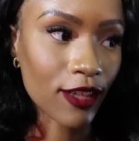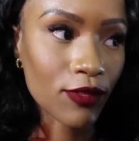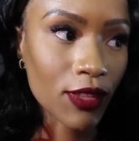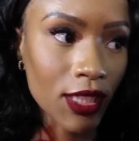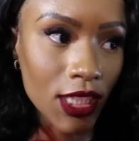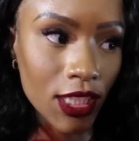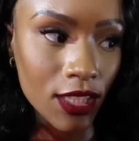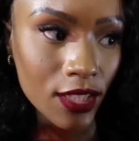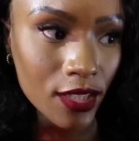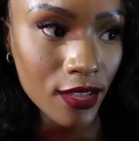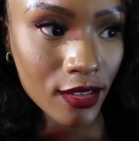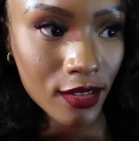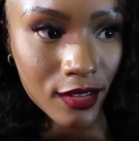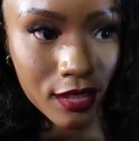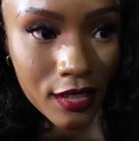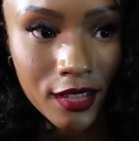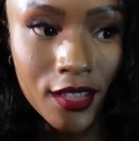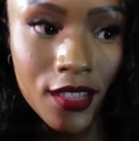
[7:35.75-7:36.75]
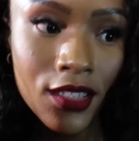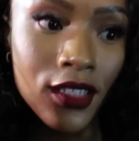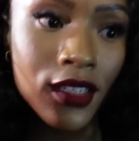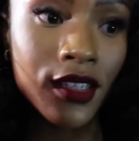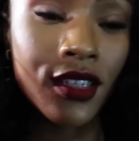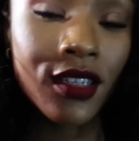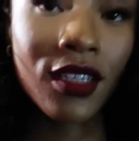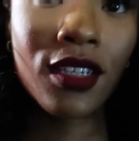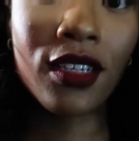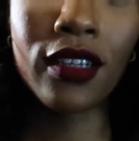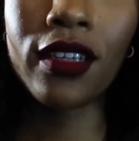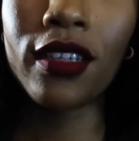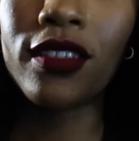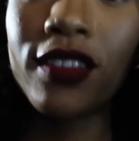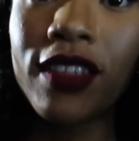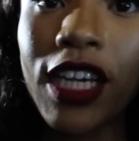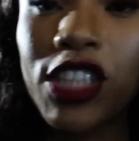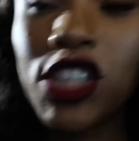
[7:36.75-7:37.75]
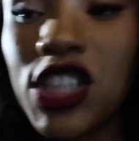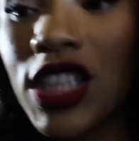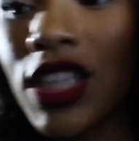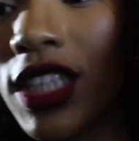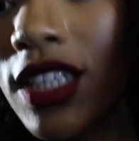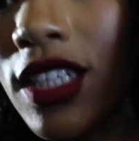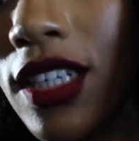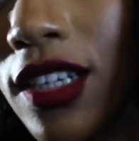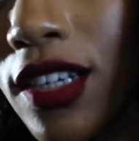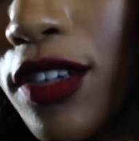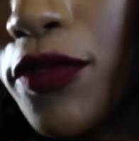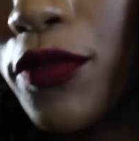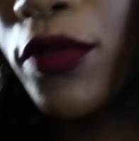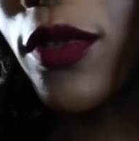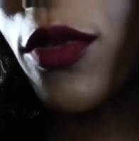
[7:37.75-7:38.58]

a really good session of